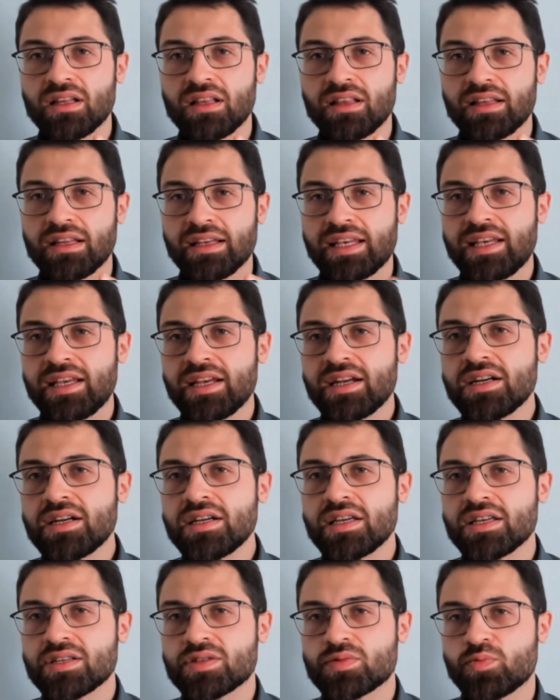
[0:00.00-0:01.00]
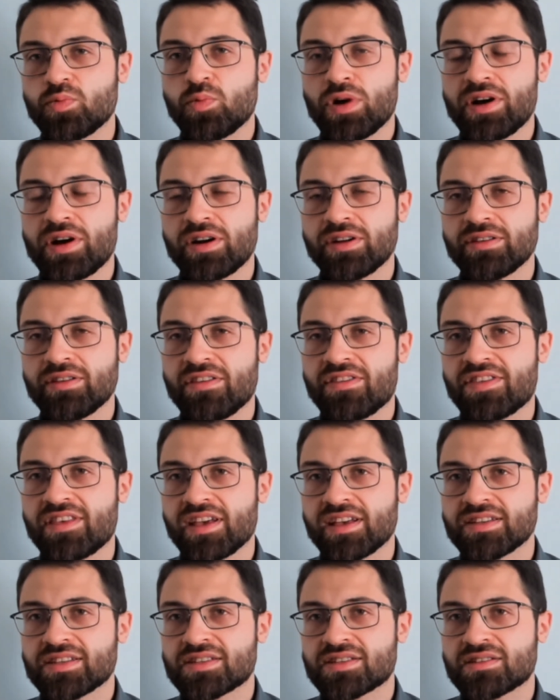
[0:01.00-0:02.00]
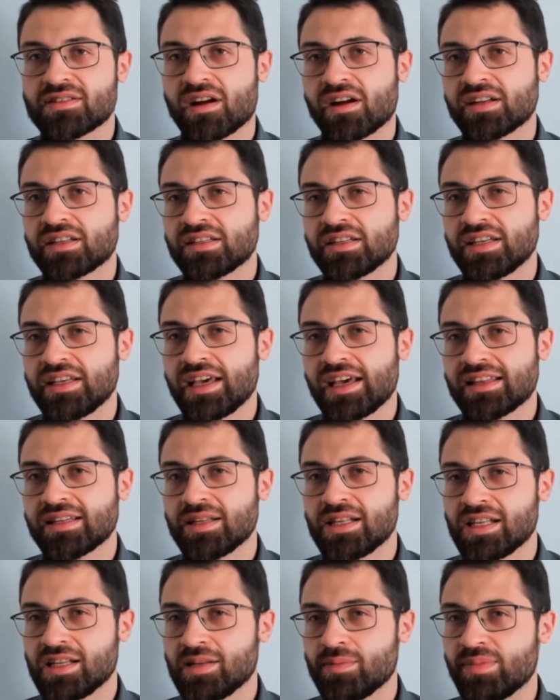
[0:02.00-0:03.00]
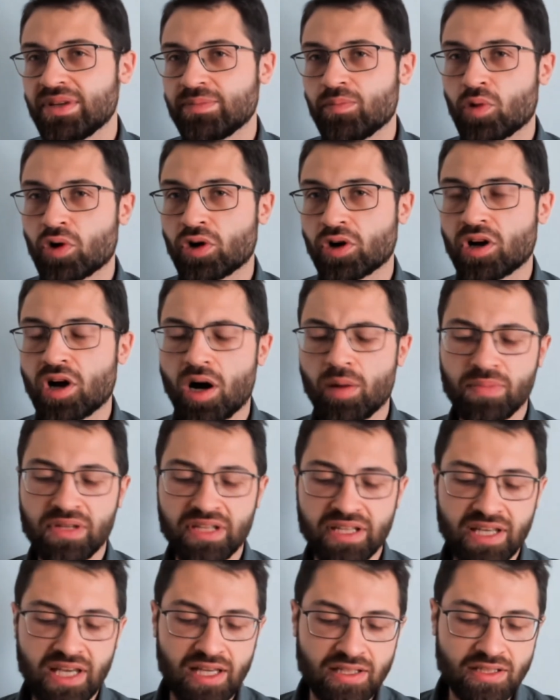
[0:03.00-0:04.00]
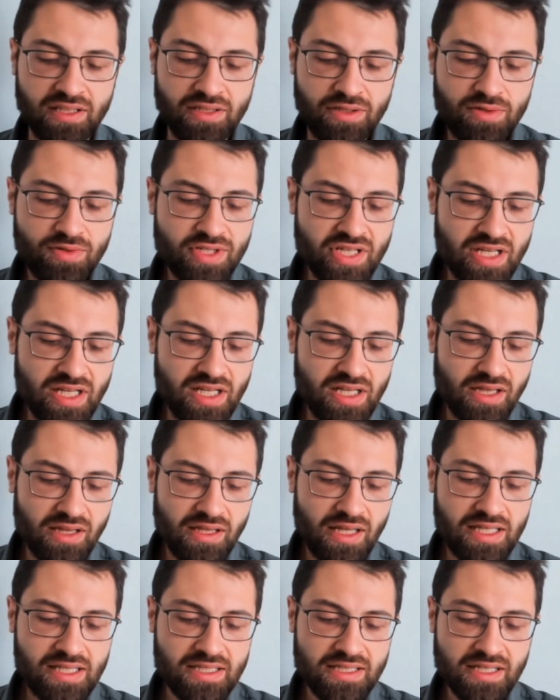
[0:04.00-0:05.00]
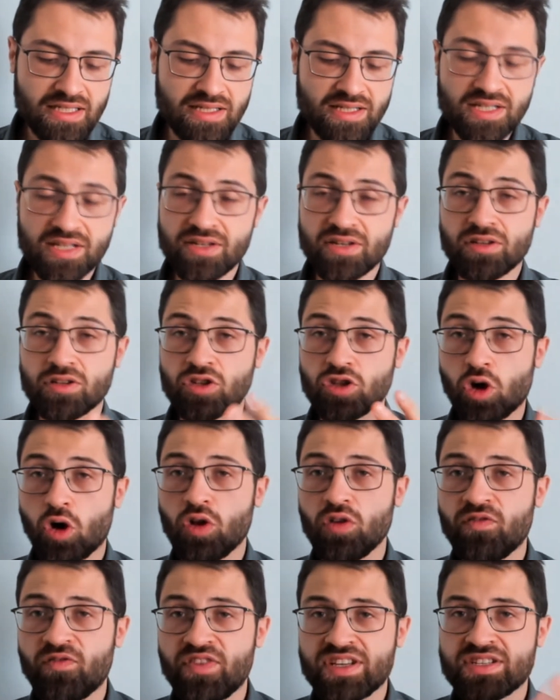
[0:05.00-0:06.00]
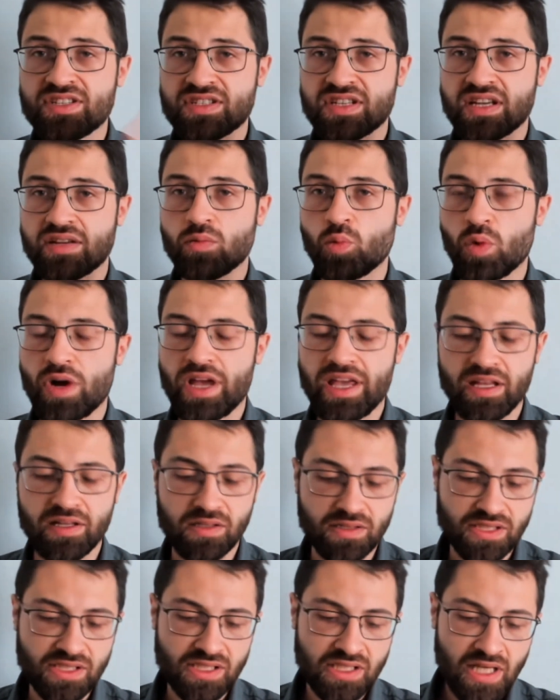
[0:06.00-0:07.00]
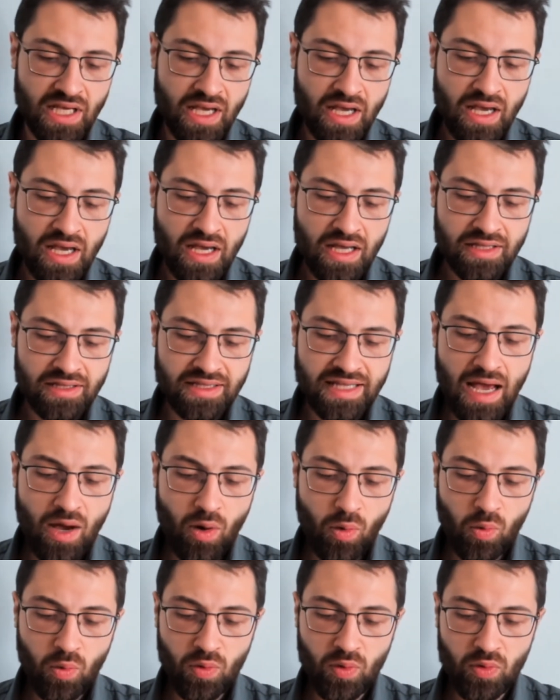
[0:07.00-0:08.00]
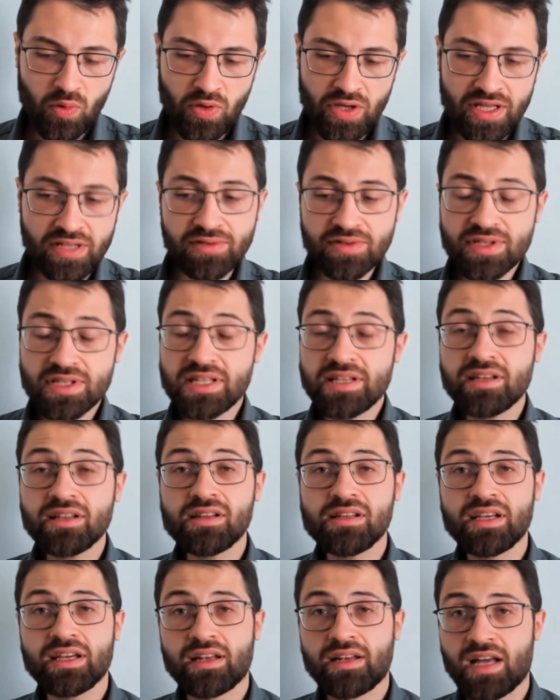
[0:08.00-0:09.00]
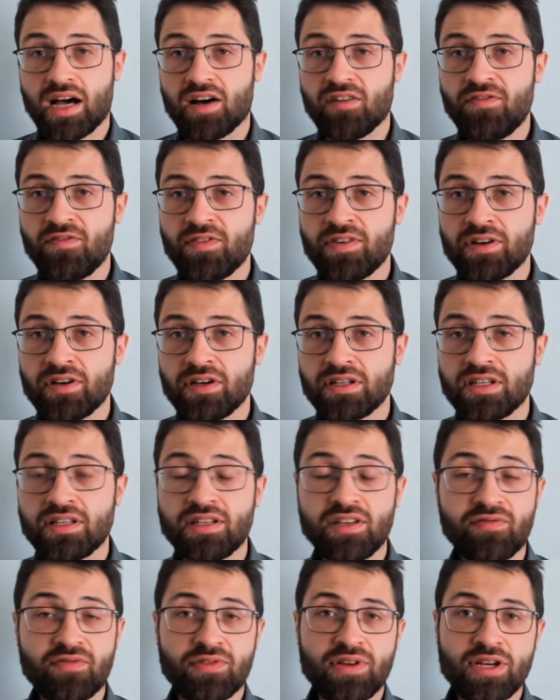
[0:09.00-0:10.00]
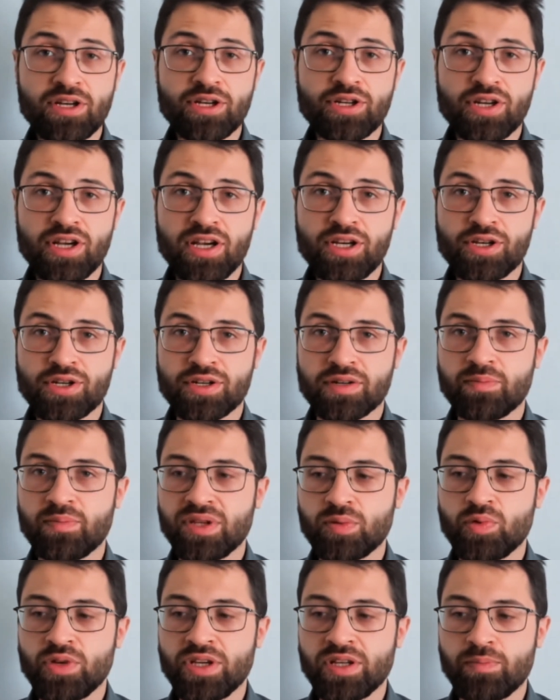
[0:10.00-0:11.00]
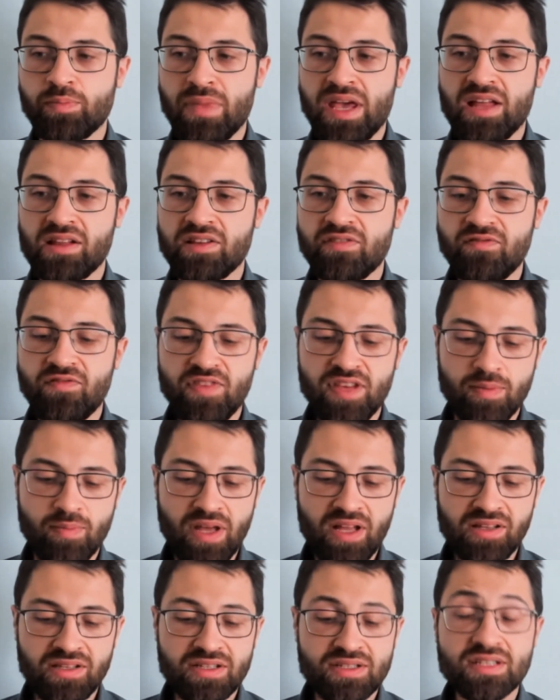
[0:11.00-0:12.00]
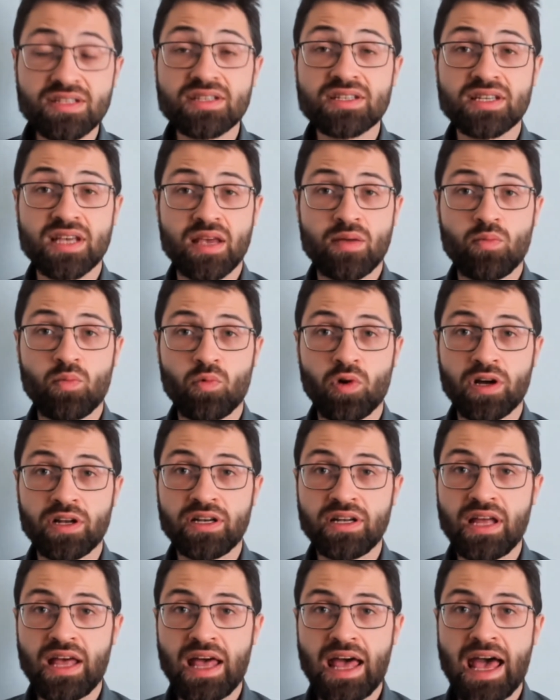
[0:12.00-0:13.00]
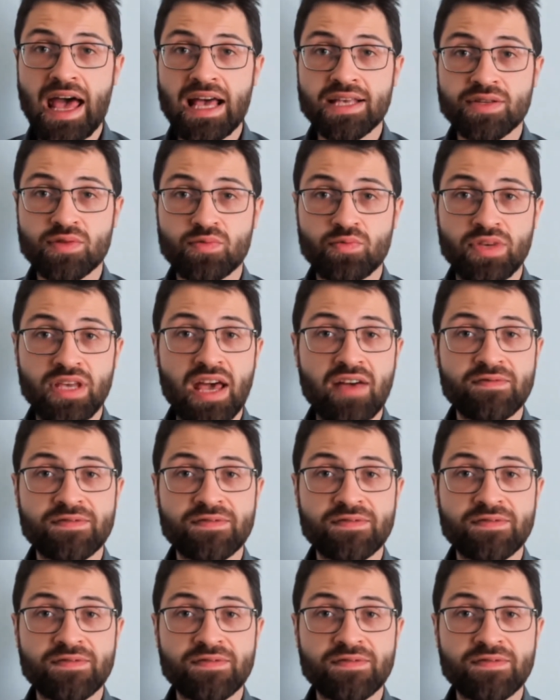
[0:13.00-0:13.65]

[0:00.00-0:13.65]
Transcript: Here is where the things start to get a little bit more complicated. You see, let's consider dolphins and whales. Now, interestingly enough, the differentiation between male and female is the same one as we have